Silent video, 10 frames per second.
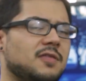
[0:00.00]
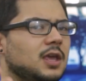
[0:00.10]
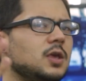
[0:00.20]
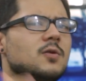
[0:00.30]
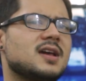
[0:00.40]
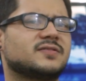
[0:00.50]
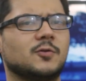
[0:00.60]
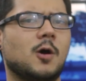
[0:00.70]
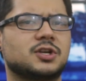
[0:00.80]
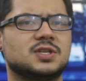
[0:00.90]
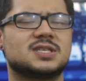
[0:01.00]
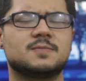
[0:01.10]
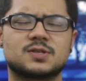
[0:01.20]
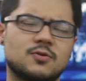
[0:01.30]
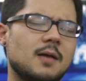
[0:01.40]
Thank you guys for watching,
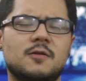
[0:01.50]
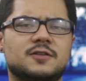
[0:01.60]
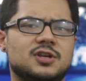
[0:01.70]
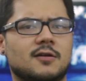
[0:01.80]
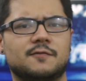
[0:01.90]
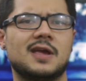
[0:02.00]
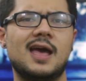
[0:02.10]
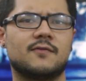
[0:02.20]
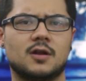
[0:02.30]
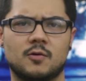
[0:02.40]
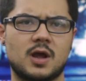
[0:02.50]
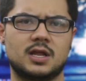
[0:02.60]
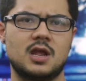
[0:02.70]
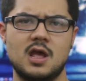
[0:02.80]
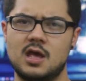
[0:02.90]
subscribe to the channel if you haven't
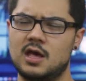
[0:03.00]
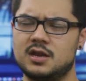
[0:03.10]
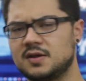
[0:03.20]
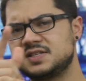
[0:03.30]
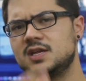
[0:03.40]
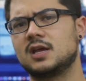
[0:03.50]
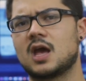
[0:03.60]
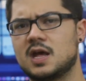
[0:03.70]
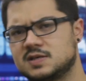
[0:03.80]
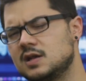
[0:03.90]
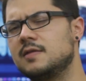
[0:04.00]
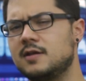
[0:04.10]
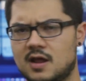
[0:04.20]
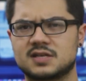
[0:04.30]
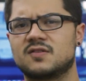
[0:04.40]
already, and I'll see you guys in
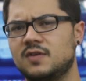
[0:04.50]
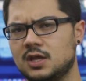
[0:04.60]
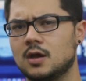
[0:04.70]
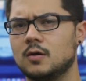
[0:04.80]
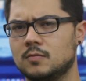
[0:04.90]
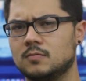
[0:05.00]
the next video.